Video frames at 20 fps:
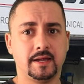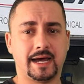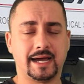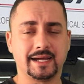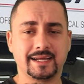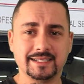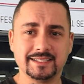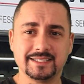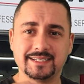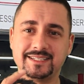
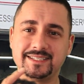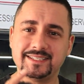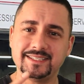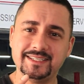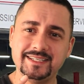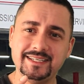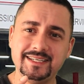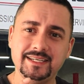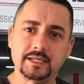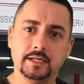I can
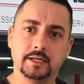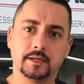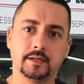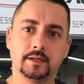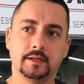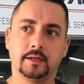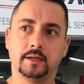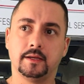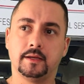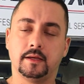see
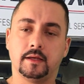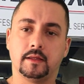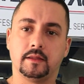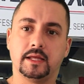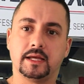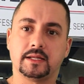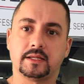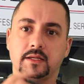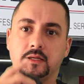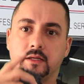
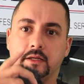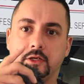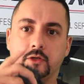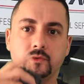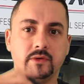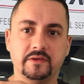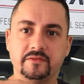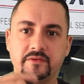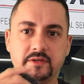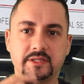that
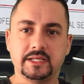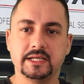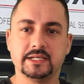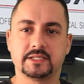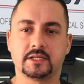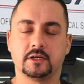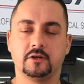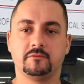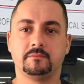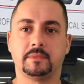you never
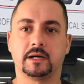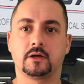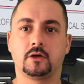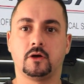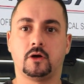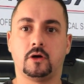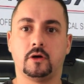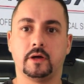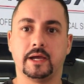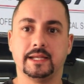test drove my
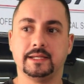car.